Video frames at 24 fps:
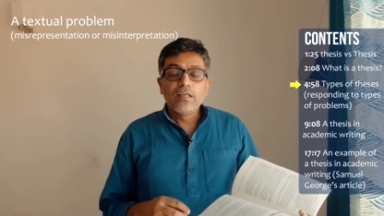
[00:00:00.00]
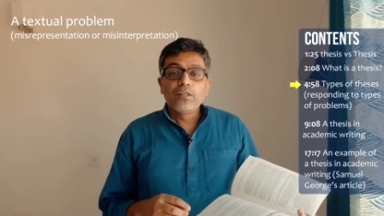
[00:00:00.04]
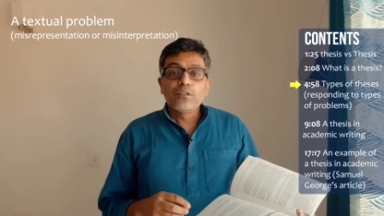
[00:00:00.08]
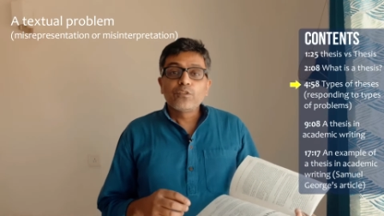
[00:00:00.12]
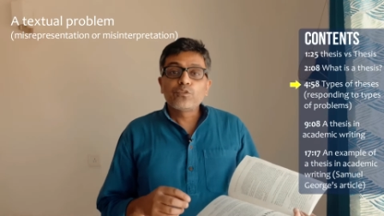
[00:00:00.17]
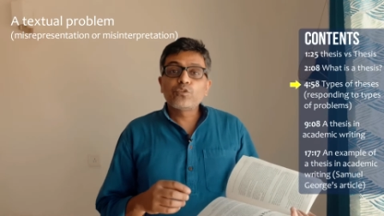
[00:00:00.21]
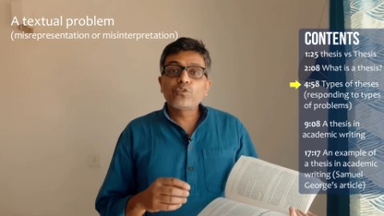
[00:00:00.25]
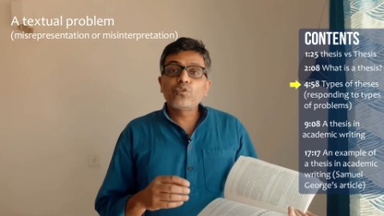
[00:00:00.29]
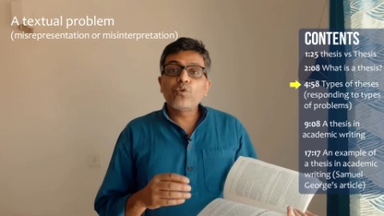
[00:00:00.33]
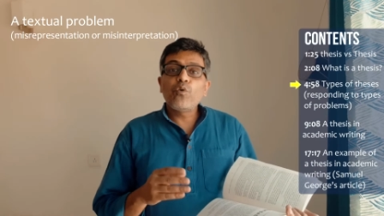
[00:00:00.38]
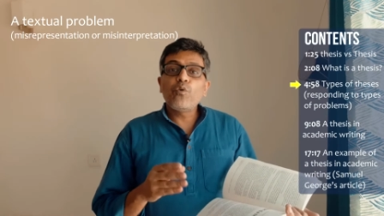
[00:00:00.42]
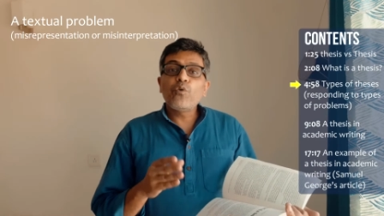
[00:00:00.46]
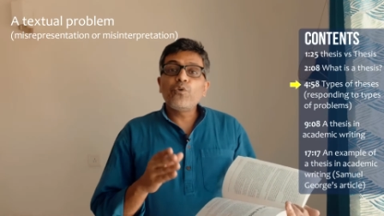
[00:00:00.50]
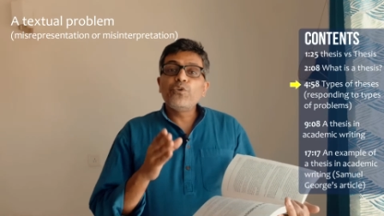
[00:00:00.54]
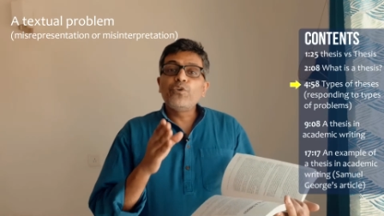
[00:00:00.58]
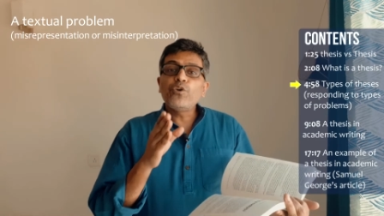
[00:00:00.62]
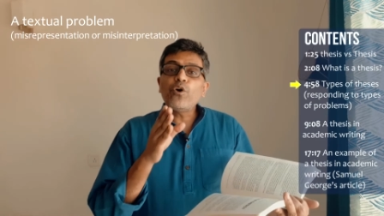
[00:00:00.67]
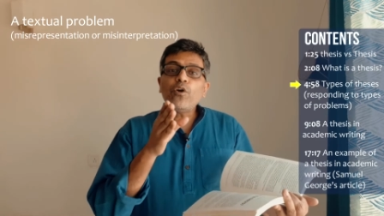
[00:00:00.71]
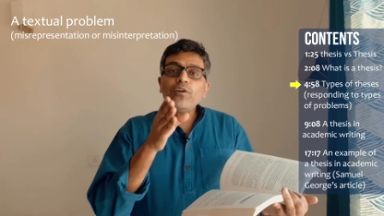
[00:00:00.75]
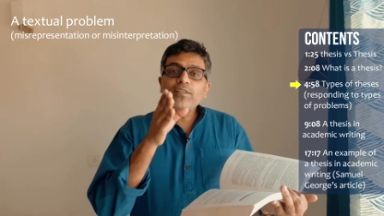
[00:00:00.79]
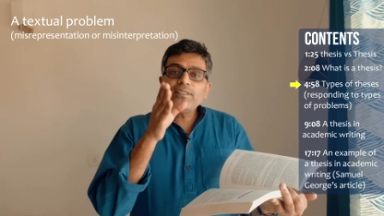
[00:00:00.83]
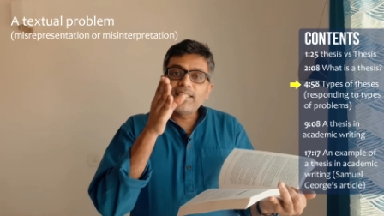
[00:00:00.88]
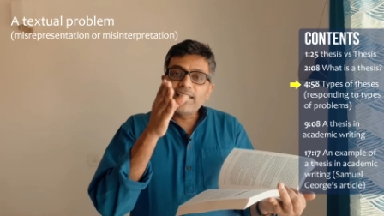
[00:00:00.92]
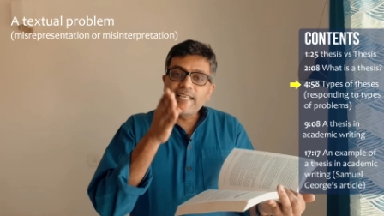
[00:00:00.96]
So
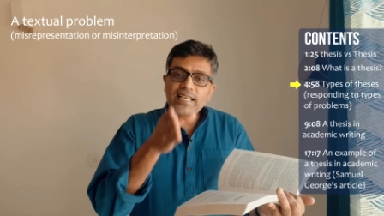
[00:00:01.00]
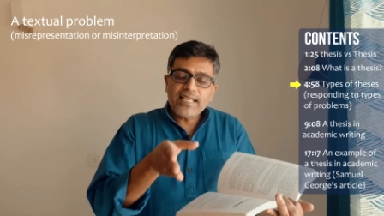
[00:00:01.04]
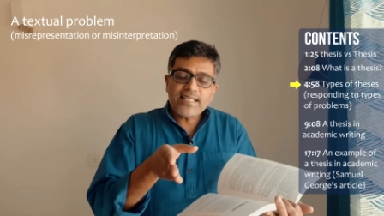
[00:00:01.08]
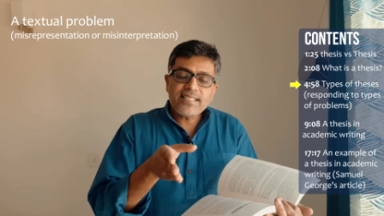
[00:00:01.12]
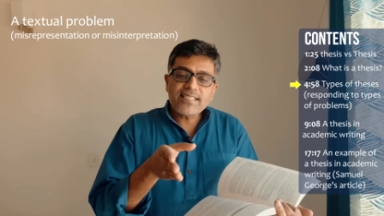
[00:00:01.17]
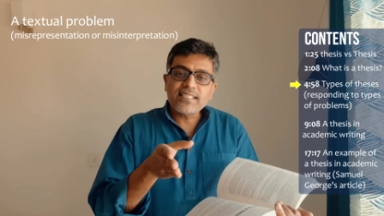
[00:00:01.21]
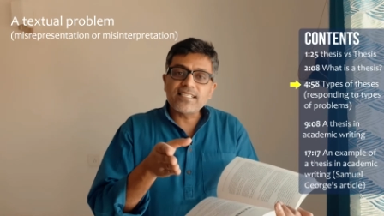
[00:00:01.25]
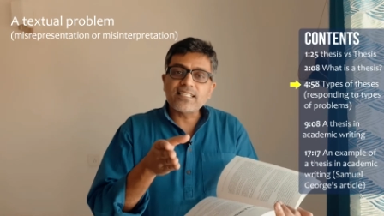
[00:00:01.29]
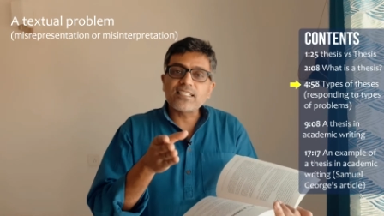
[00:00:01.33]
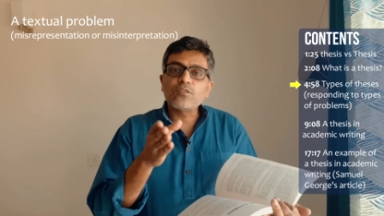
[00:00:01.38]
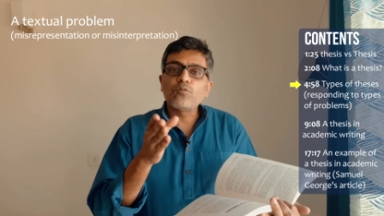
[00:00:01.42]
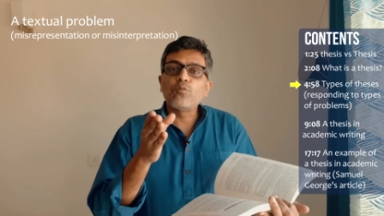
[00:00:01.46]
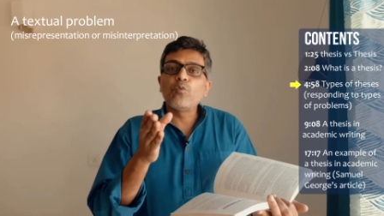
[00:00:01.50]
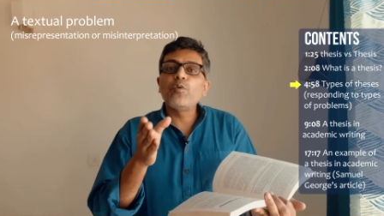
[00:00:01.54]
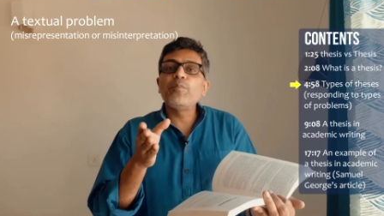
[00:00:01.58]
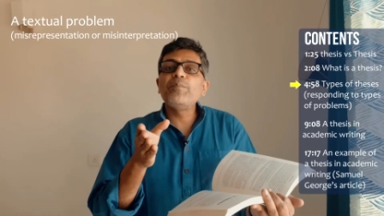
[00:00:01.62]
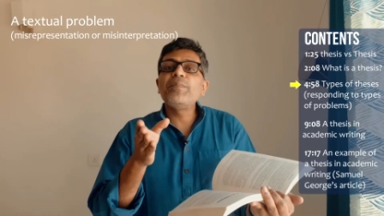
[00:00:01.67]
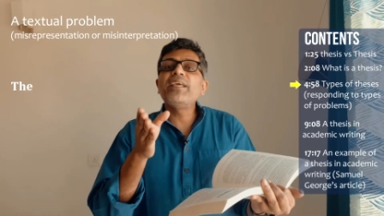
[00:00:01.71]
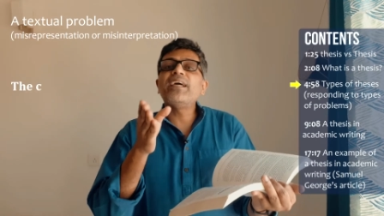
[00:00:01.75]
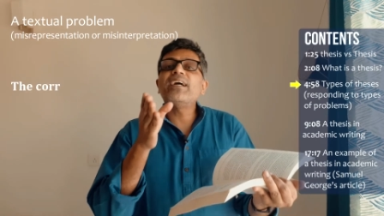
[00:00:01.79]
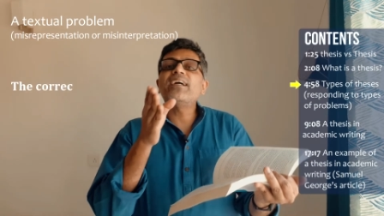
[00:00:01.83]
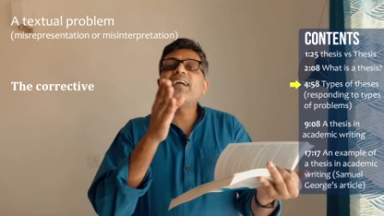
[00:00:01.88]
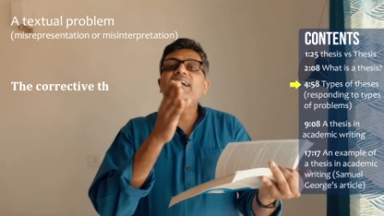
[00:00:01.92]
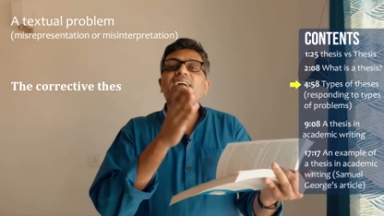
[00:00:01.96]
your thesis would
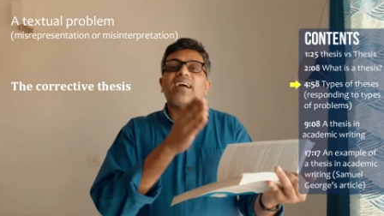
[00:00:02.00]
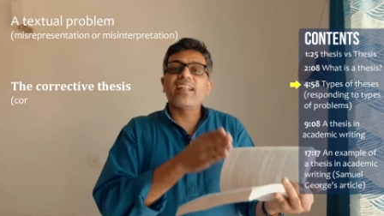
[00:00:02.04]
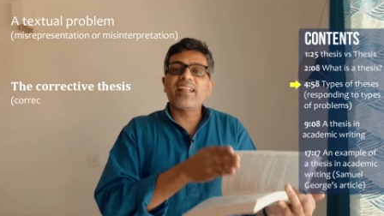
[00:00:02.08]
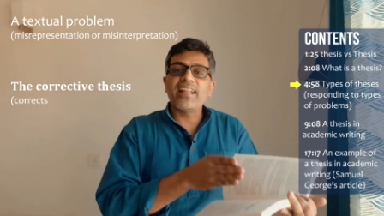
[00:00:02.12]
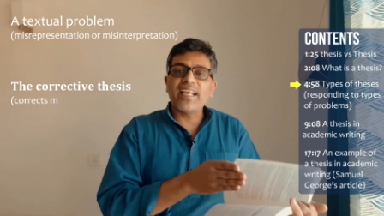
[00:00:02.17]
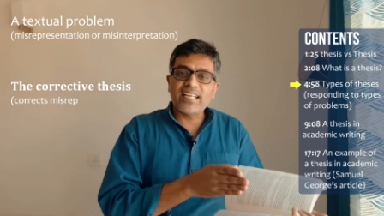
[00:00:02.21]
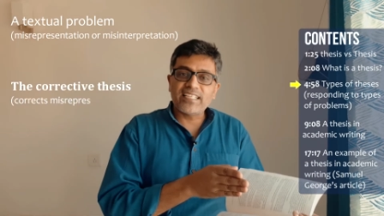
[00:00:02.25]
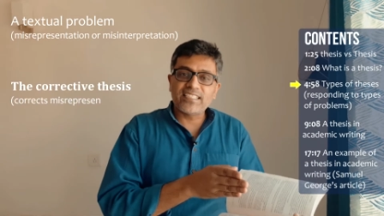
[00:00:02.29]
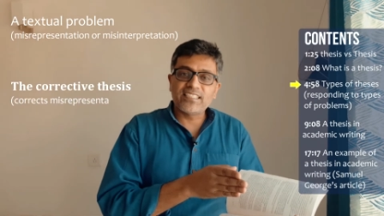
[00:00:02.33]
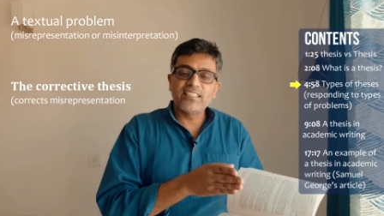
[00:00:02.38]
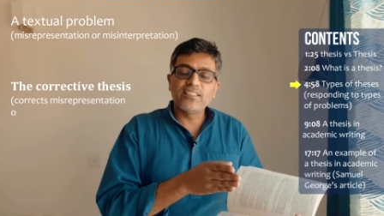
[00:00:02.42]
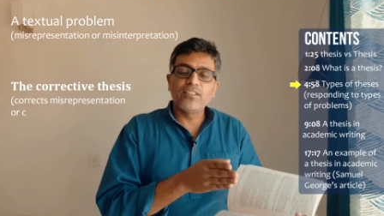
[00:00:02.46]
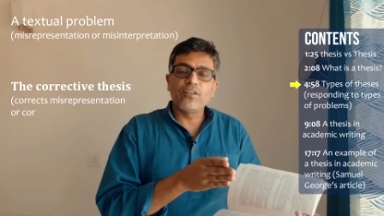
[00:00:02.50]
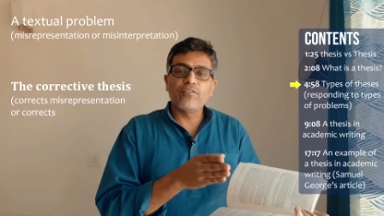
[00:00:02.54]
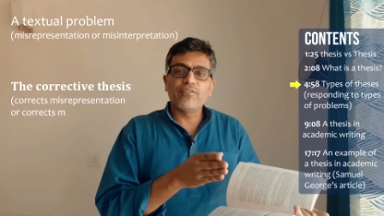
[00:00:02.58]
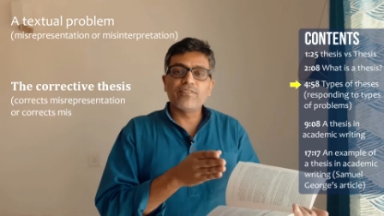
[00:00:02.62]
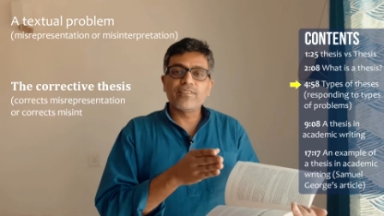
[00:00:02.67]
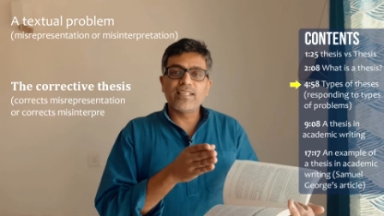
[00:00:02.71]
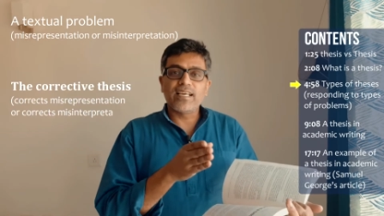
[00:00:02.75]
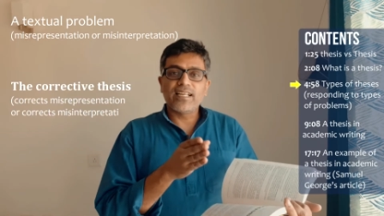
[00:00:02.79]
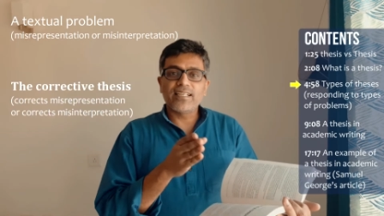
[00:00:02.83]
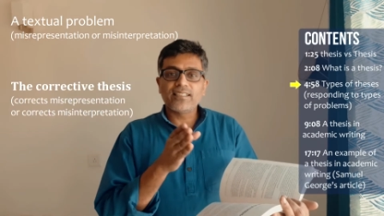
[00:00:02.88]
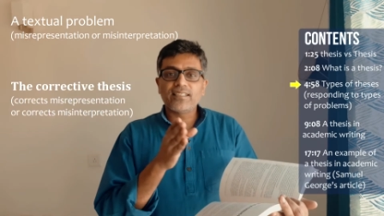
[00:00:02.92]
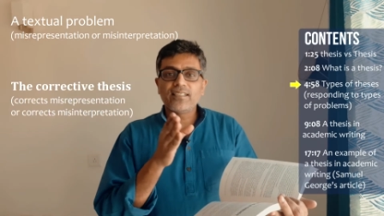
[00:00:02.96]
be a correction of
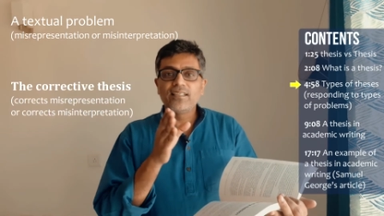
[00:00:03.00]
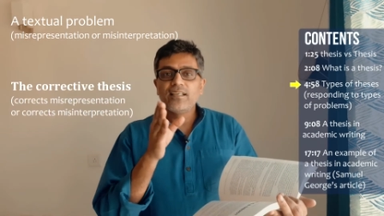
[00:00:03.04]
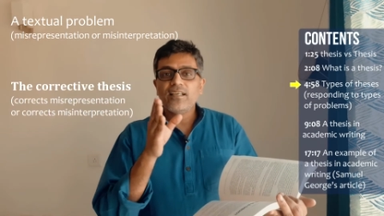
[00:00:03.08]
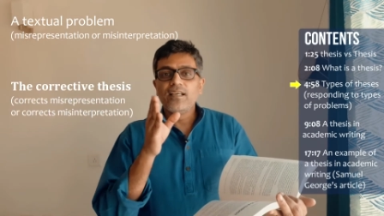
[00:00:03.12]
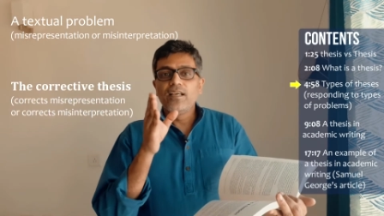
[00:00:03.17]
that,